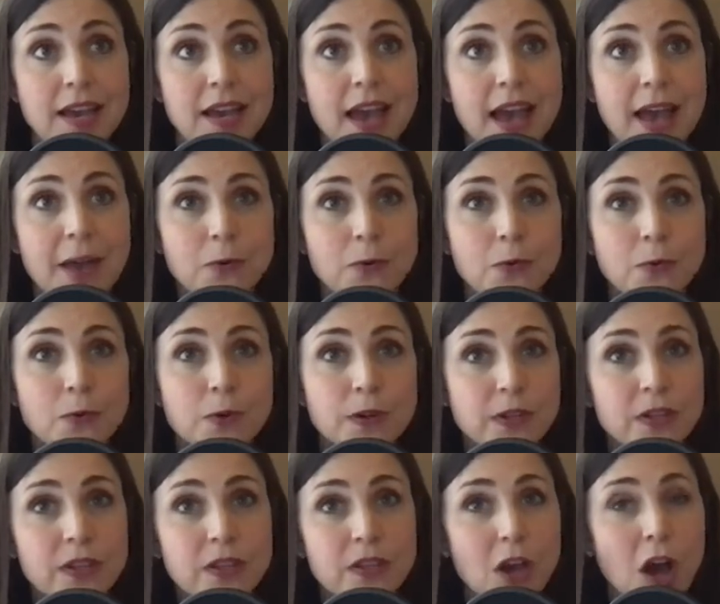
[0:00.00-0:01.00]
And
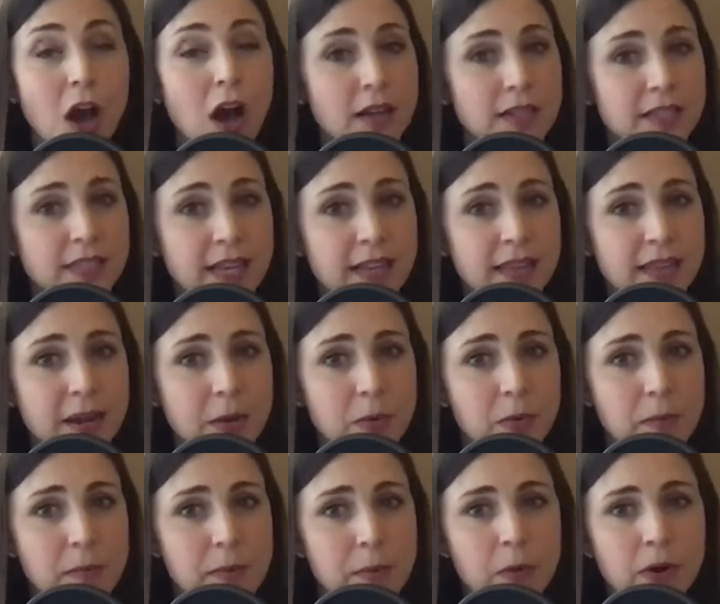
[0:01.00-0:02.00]
really the content that I
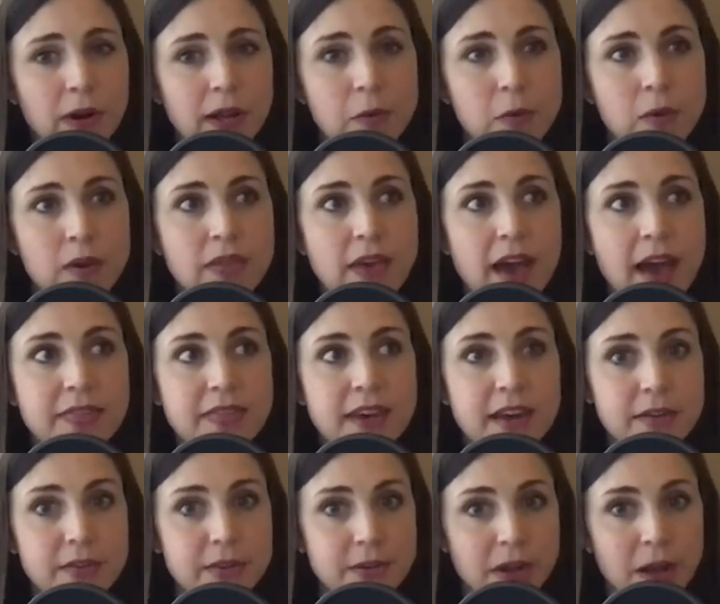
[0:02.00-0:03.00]
would have been working with at that
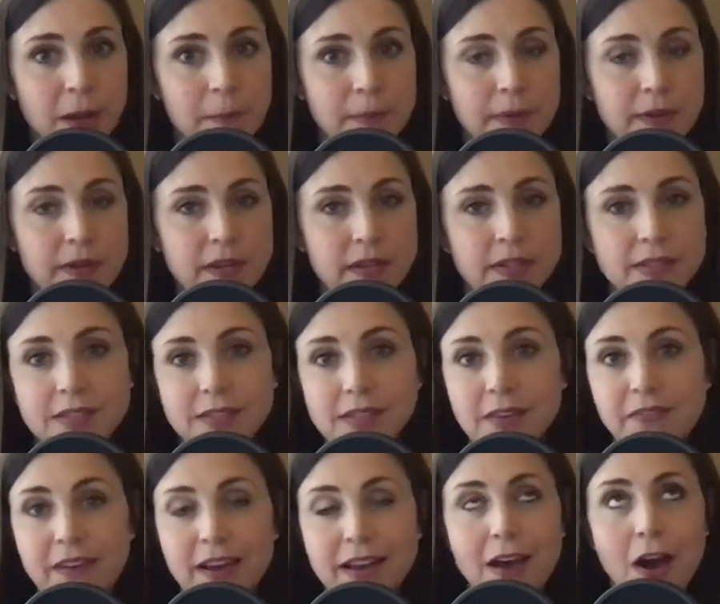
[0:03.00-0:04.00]
other company is
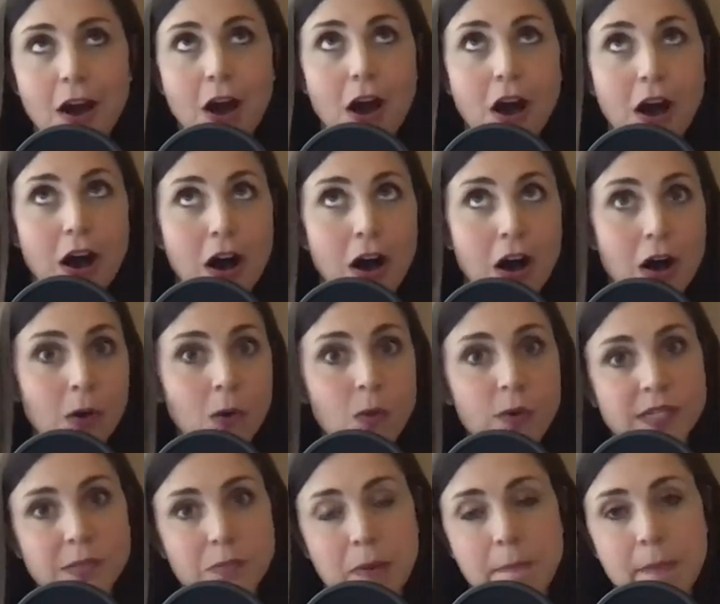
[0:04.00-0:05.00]
stuff I'd
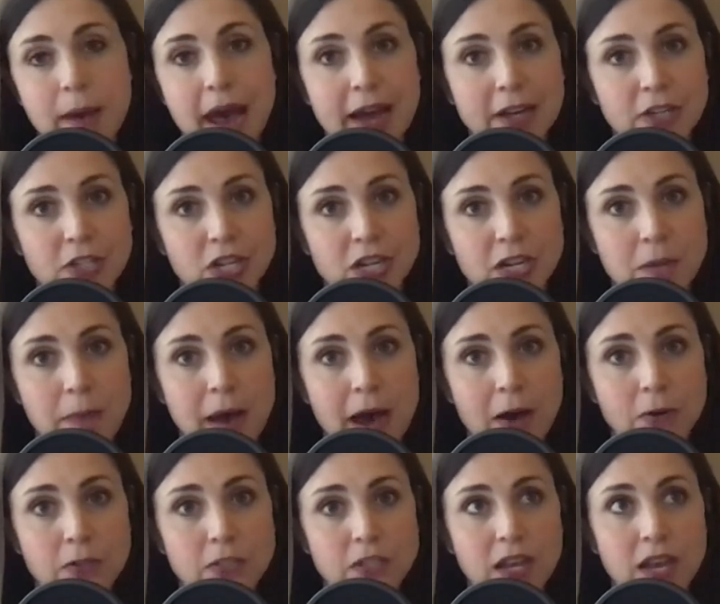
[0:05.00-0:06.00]
always been passionate
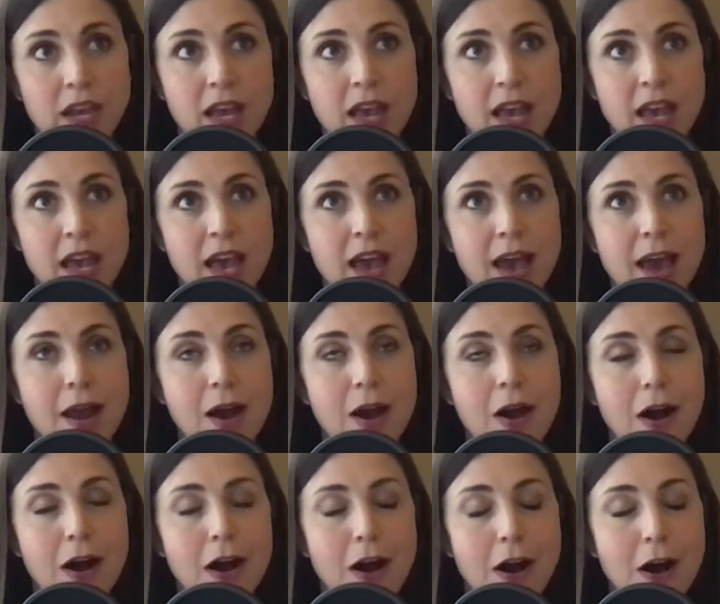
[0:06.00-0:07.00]
about and
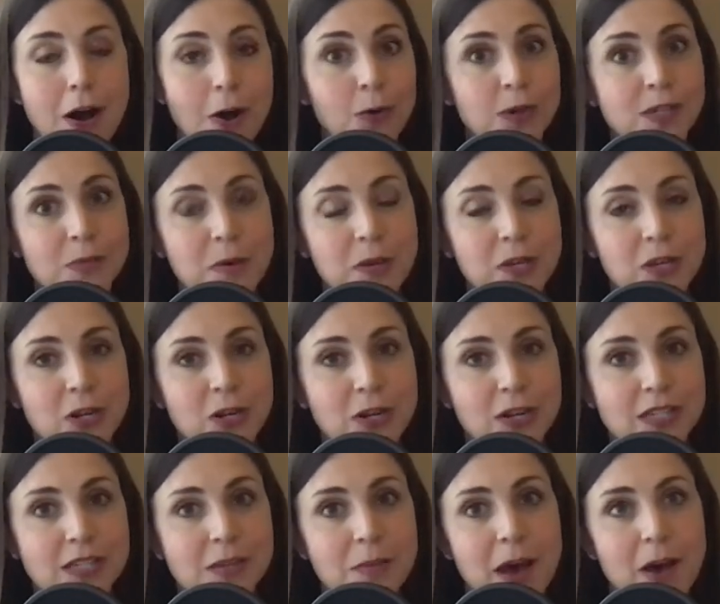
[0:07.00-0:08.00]
always been
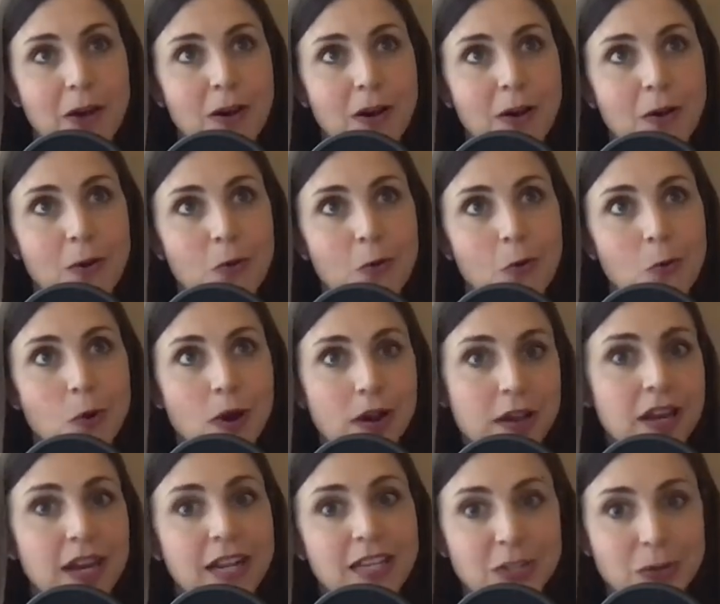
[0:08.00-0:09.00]
curious about. What
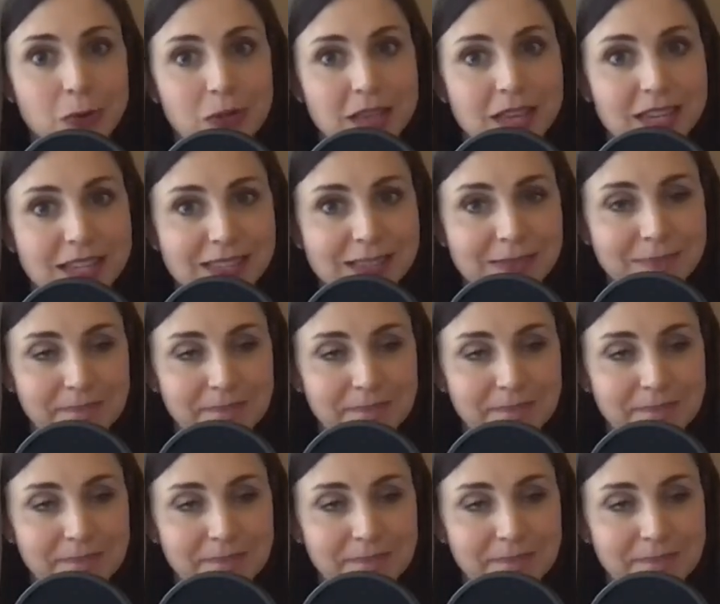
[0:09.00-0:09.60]
can I do with this?